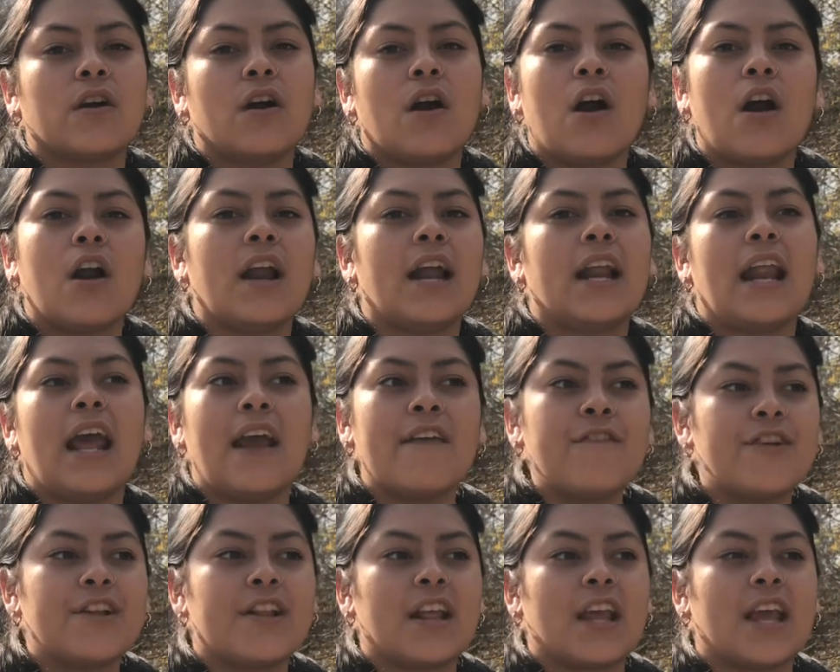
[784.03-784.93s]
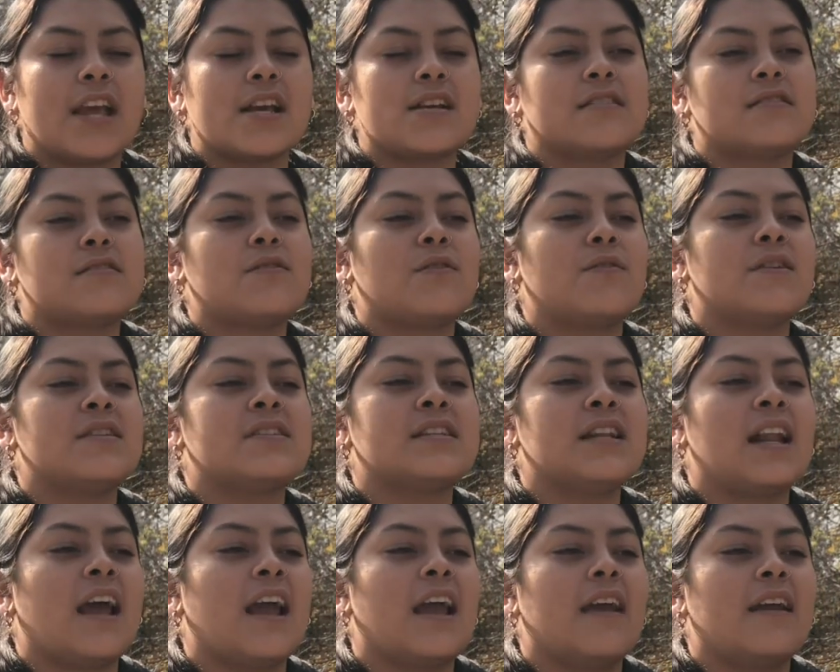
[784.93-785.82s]
her heart and everything. So
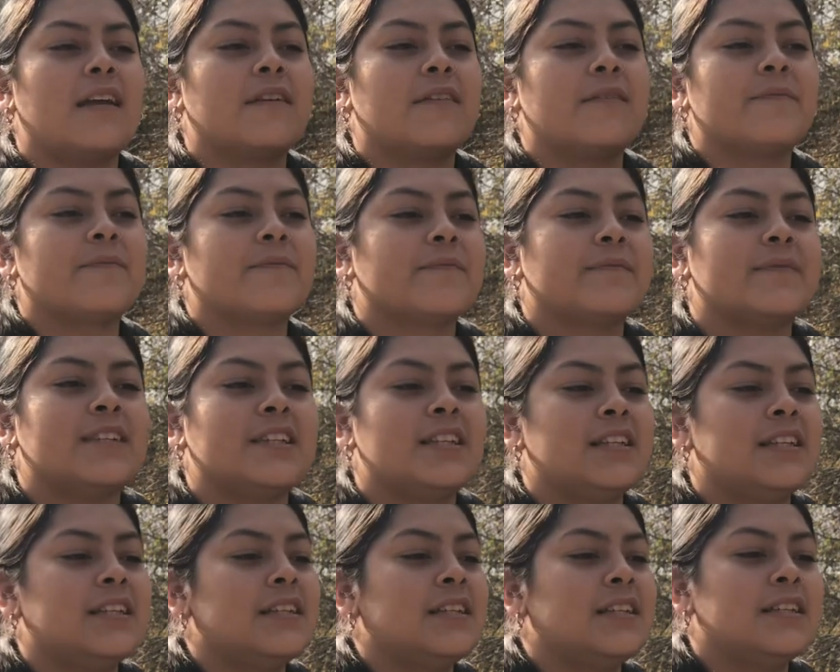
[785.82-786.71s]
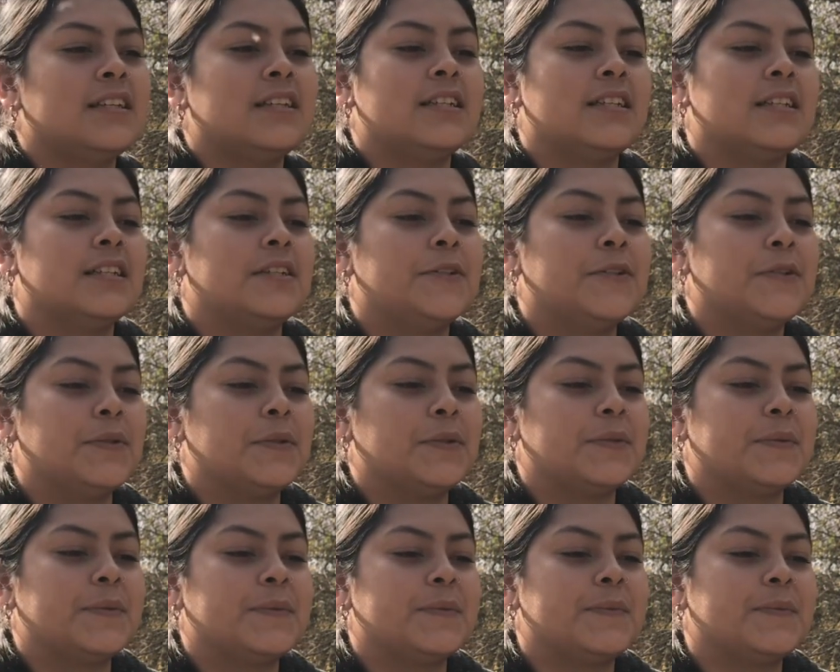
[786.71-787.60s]
it's like,
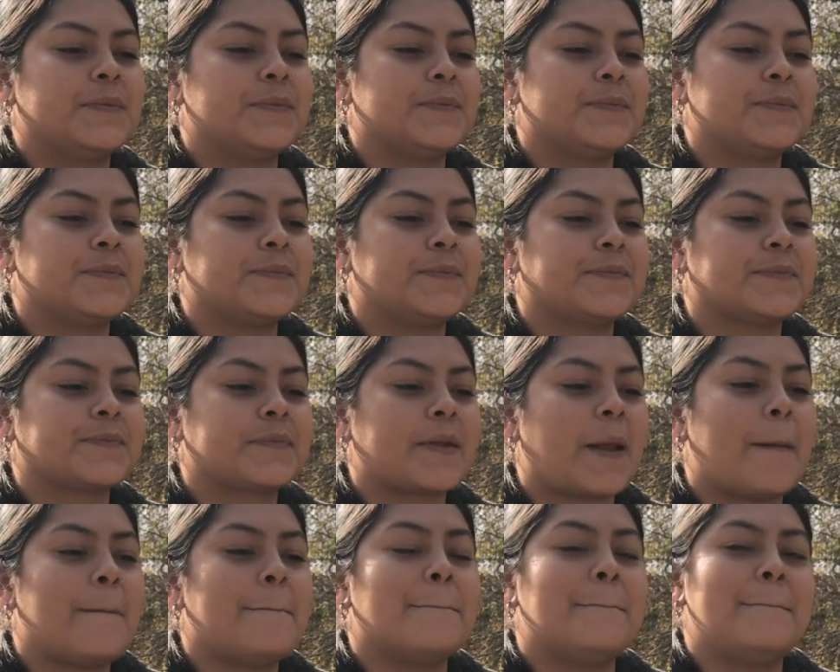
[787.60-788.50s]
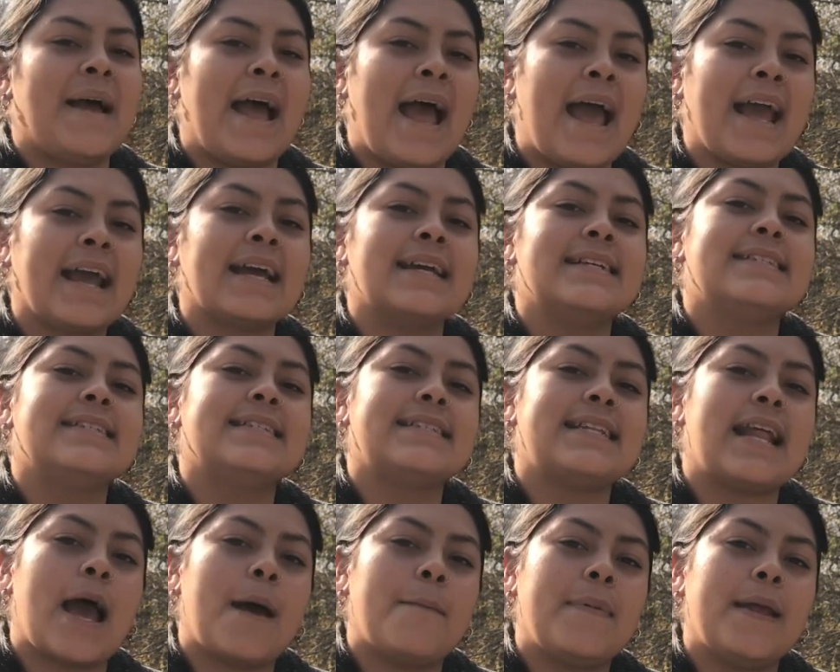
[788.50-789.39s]
who
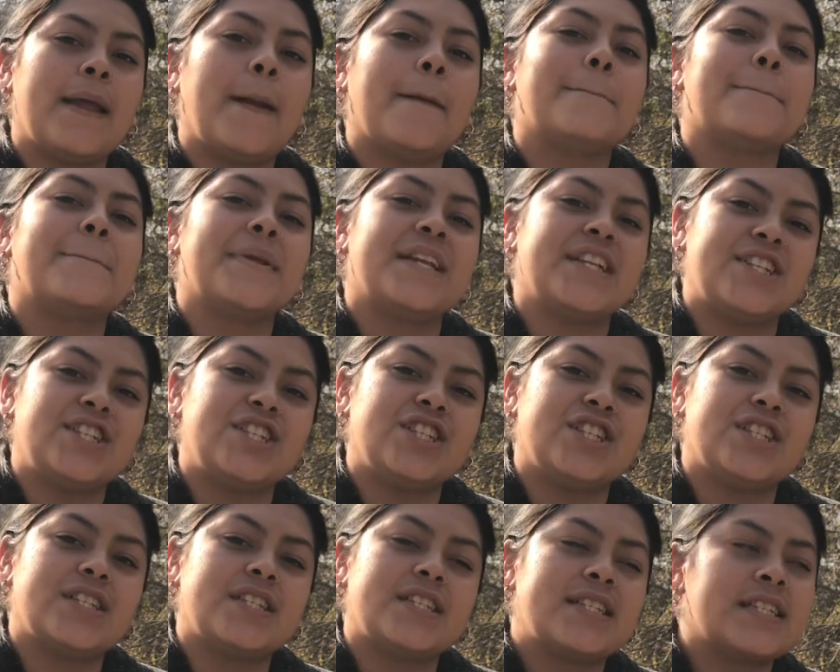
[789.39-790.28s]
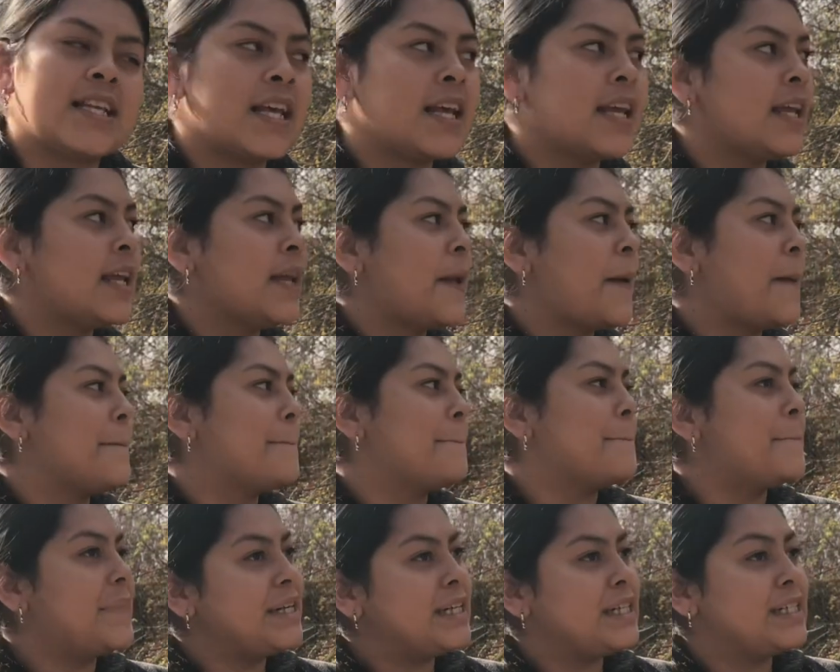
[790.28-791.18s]
backstabbing.
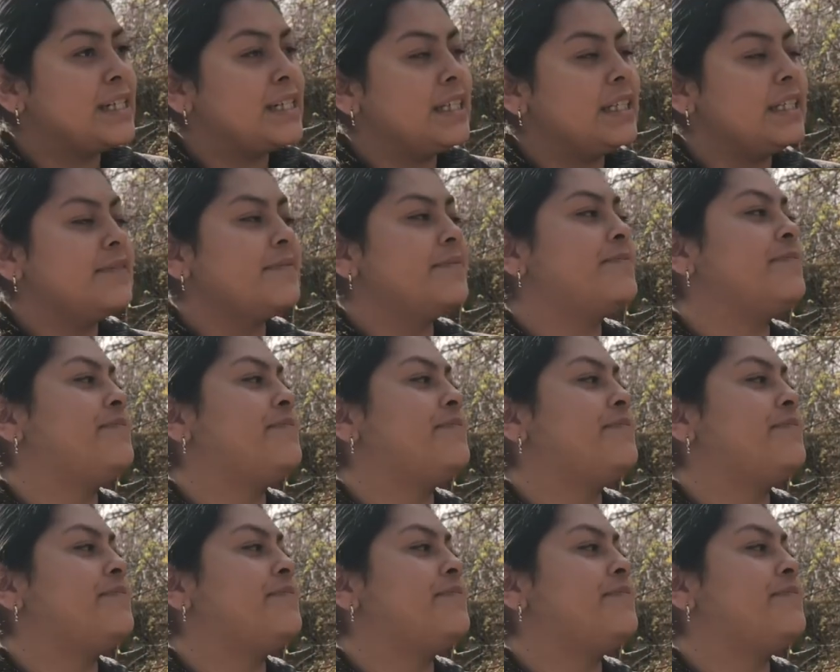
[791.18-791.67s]
But